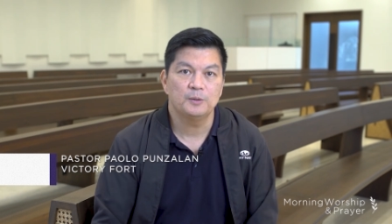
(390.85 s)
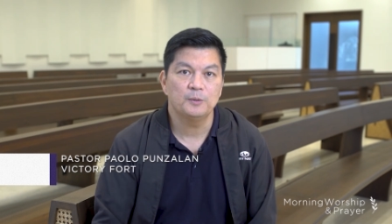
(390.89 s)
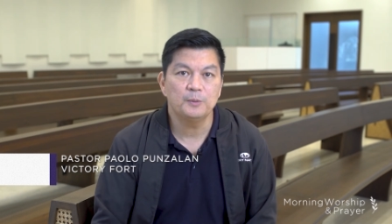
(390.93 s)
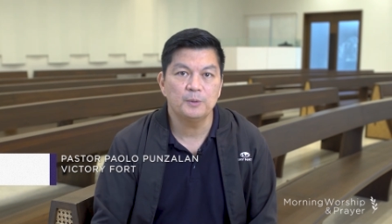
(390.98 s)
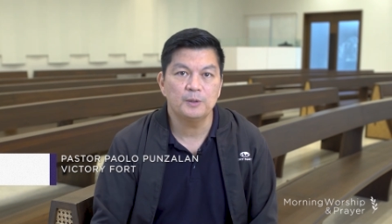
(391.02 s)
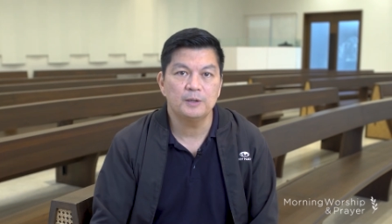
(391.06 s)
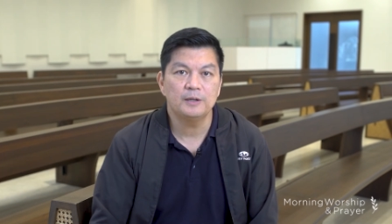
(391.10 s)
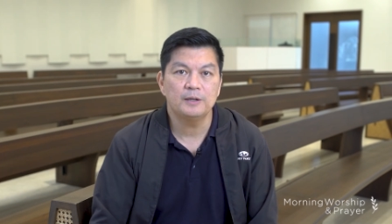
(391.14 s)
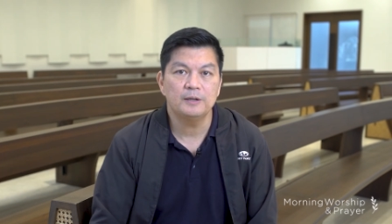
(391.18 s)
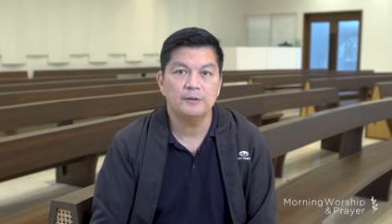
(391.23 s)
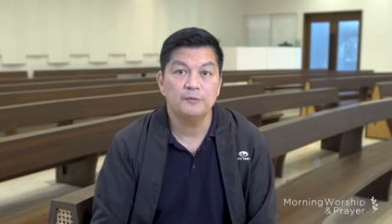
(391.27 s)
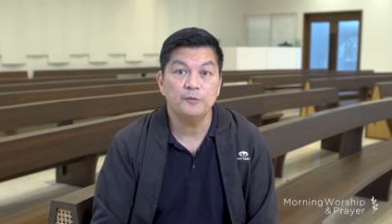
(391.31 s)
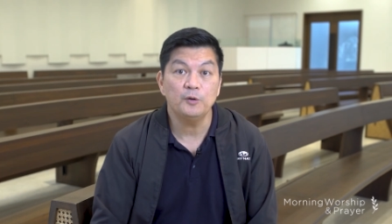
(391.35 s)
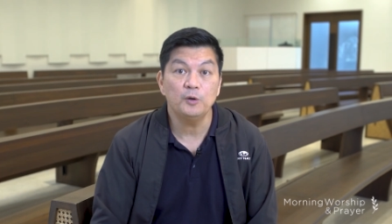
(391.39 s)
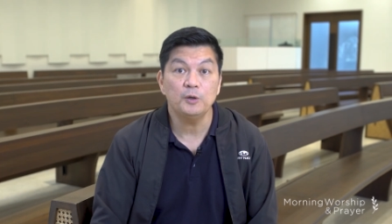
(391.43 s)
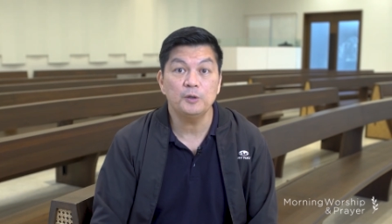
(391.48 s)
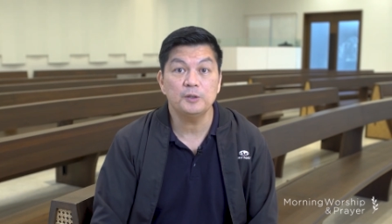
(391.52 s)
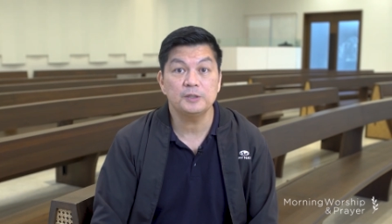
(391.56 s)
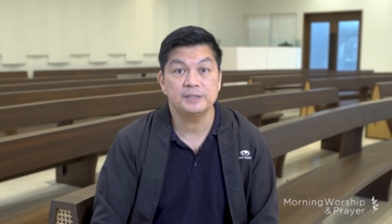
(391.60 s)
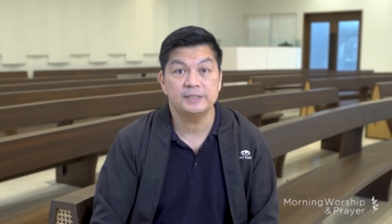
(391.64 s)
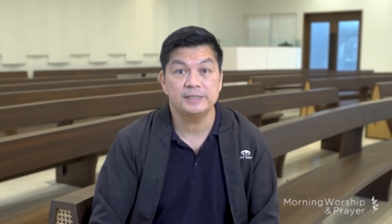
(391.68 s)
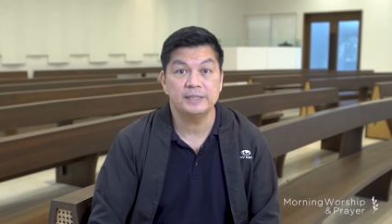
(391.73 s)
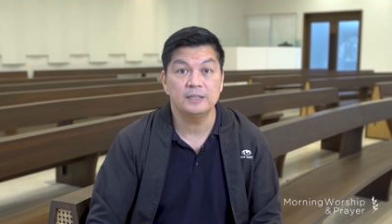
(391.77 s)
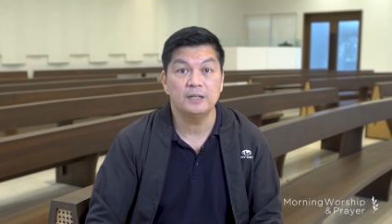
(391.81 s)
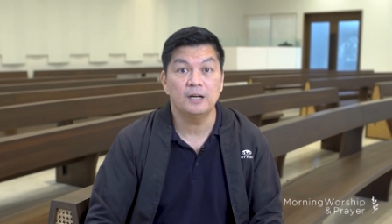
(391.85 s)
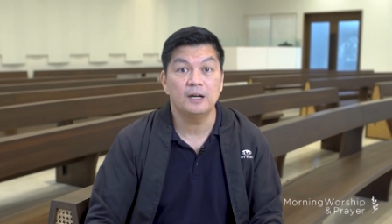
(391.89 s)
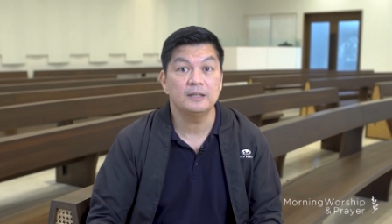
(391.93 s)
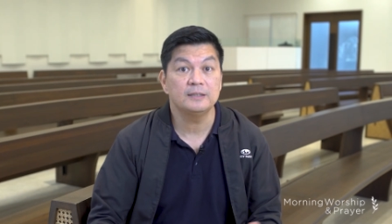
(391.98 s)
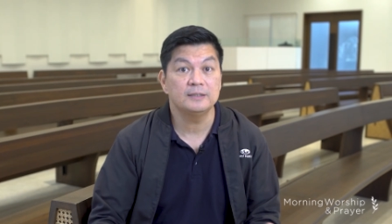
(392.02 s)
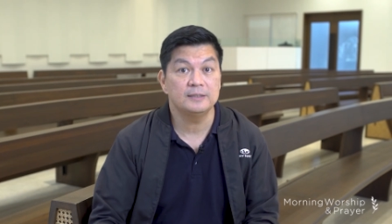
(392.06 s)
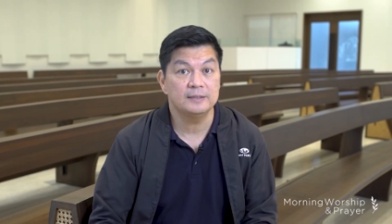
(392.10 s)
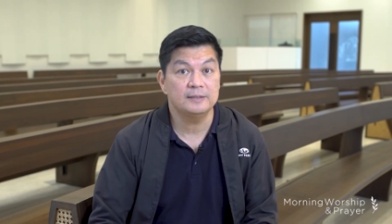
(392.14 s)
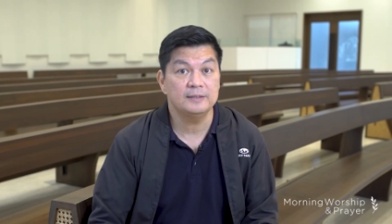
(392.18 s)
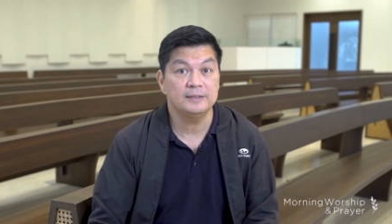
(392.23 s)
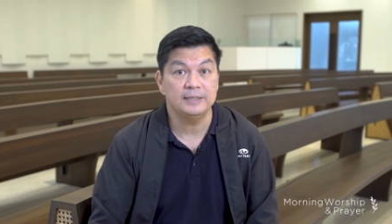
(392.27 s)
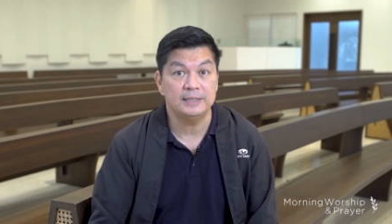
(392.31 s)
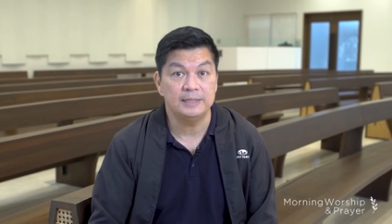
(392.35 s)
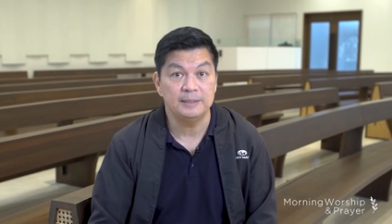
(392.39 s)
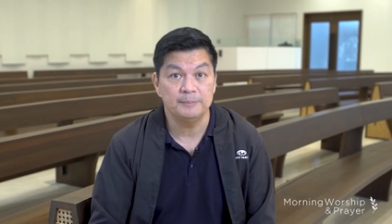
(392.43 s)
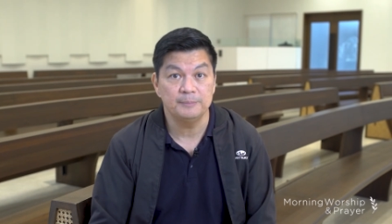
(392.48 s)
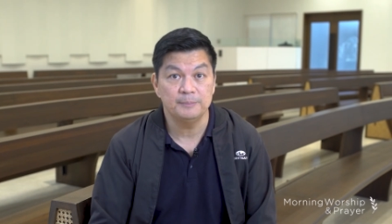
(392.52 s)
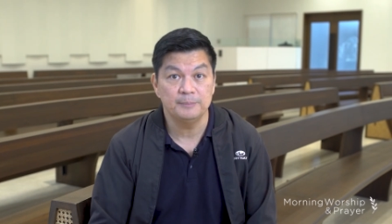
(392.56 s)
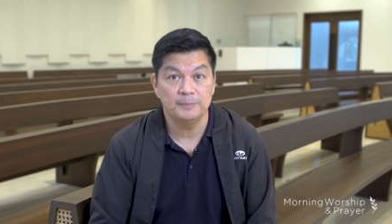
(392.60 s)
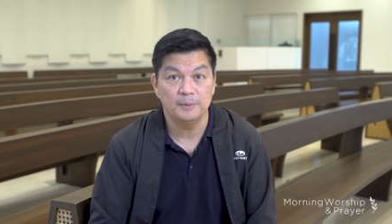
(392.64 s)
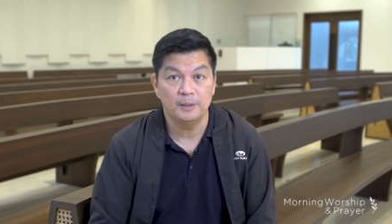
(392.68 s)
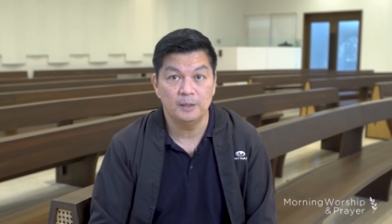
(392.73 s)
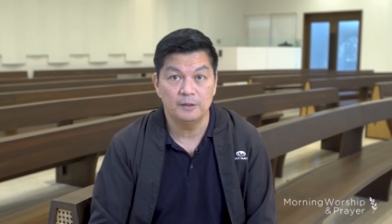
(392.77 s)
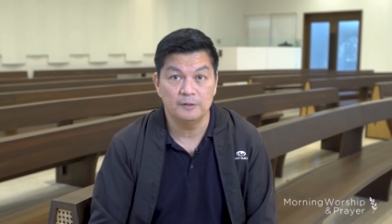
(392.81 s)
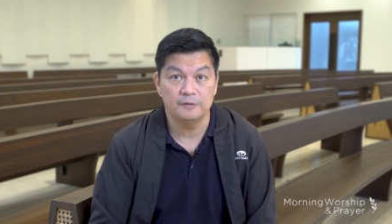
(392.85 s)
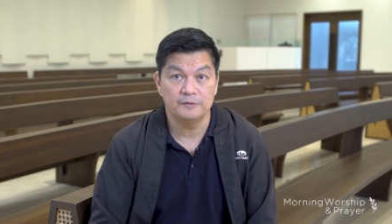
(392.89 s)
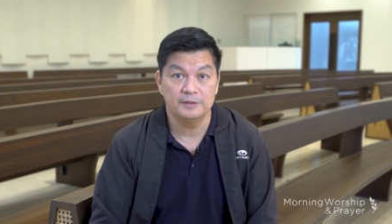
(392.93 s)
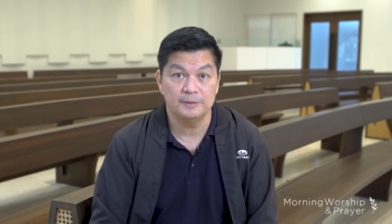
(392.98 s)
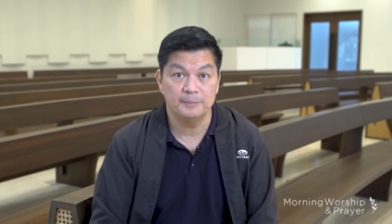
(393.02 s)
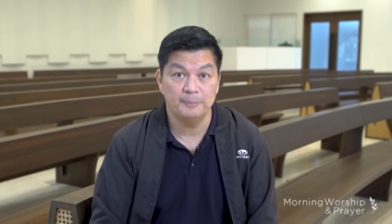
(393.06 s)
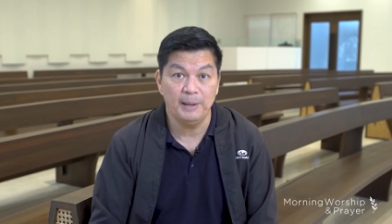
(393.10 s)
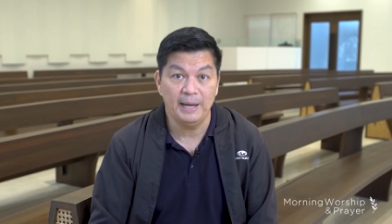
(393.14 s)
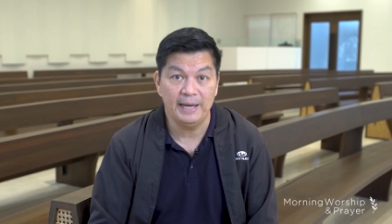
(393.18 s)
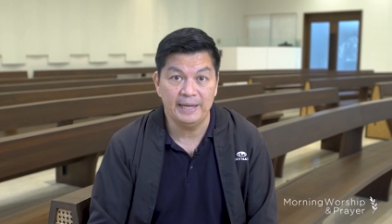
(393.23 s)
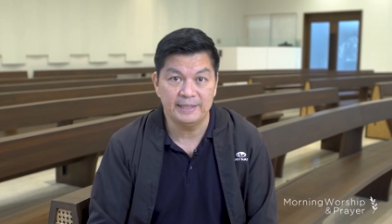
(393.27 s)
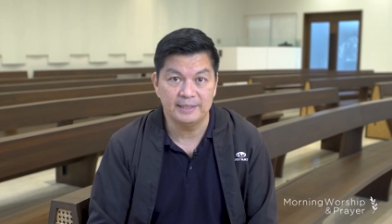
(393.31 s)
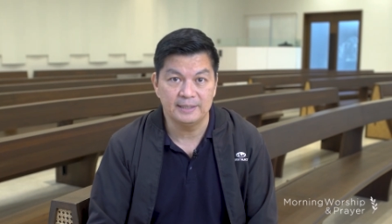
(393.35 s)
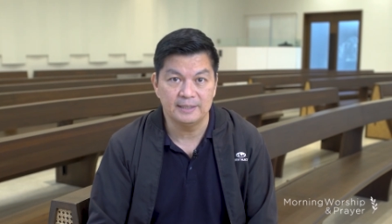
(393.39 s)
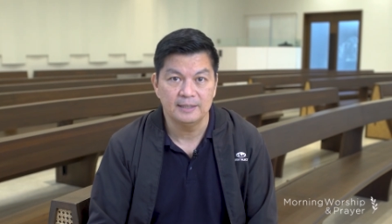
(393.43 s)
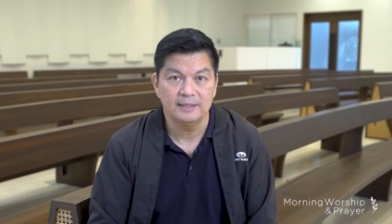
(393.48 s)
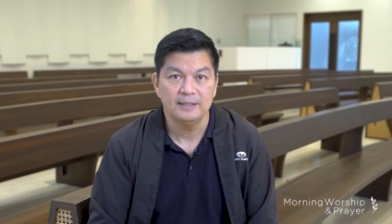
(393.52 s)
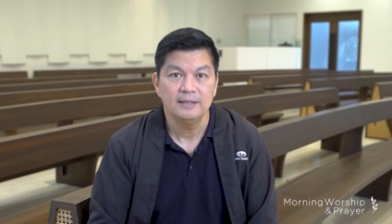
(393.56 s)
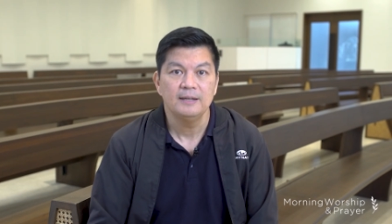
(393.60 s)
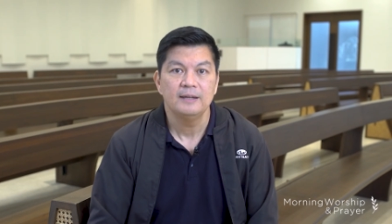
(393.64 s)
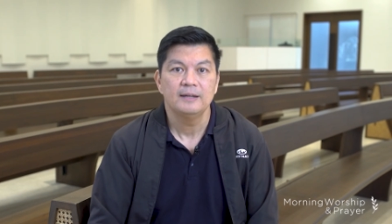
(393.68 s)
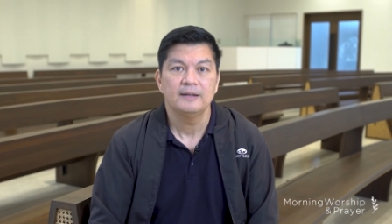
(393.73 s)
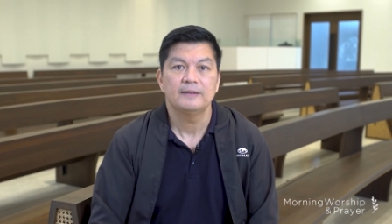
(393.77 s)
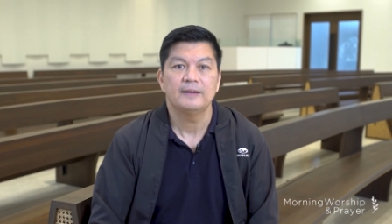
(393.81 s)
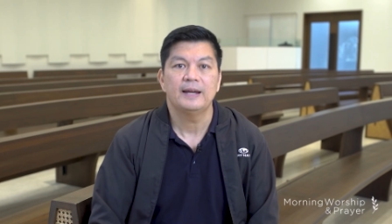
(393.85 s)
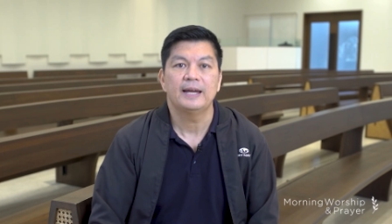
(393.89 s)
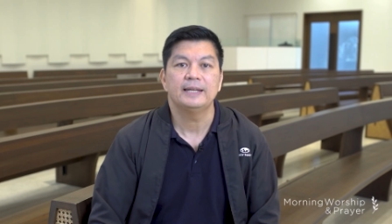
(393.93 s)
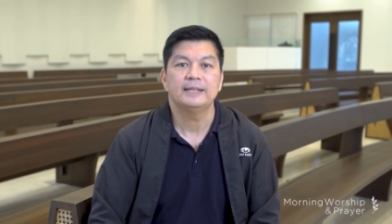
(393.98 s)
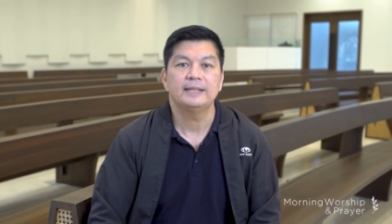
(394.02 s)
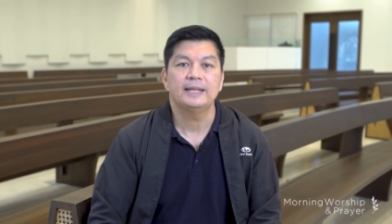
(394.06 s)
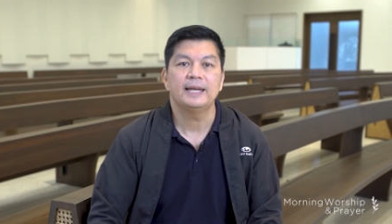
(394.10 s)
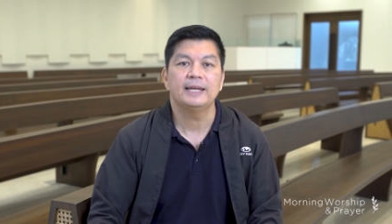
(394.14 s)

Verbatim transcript: we're focusing on the theme of abide, right?